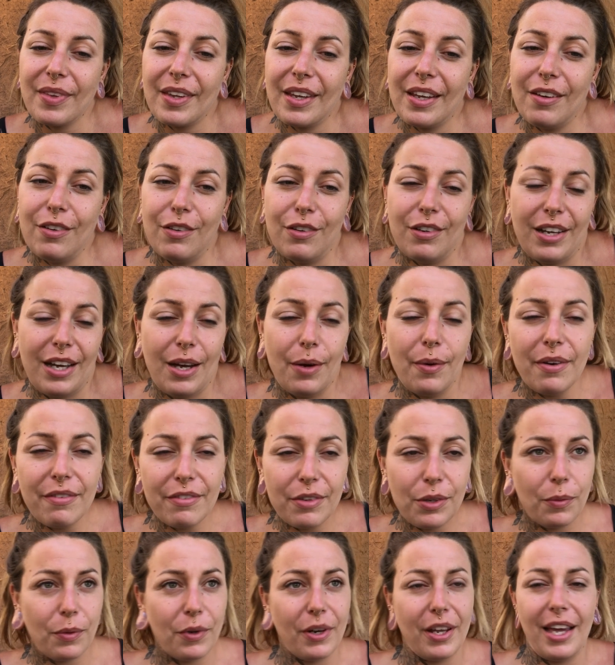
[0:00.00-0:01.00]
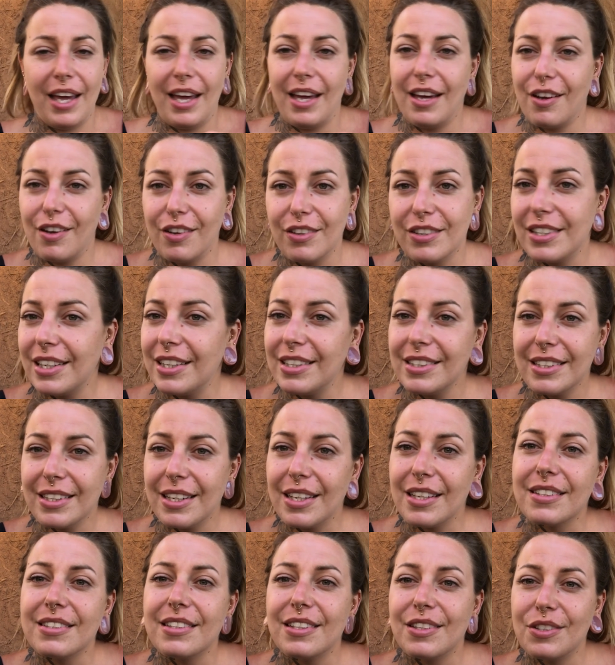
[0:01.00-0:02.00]
or however you want to get in contact, and
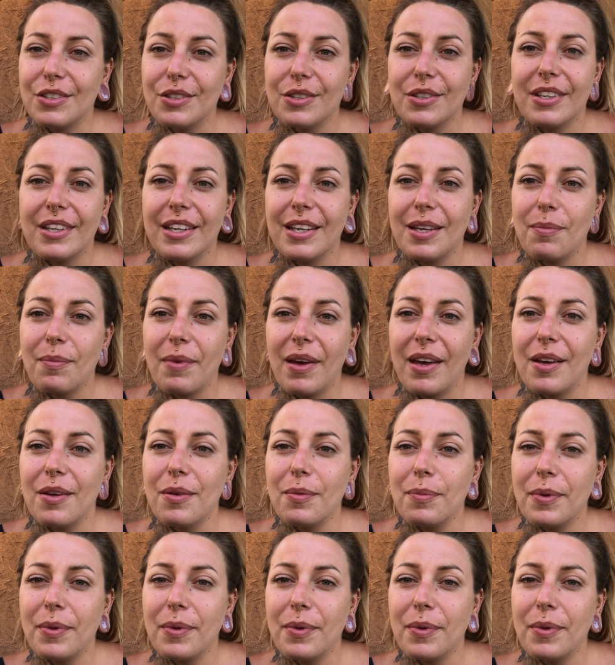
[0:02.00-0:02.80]
I'll send you the email.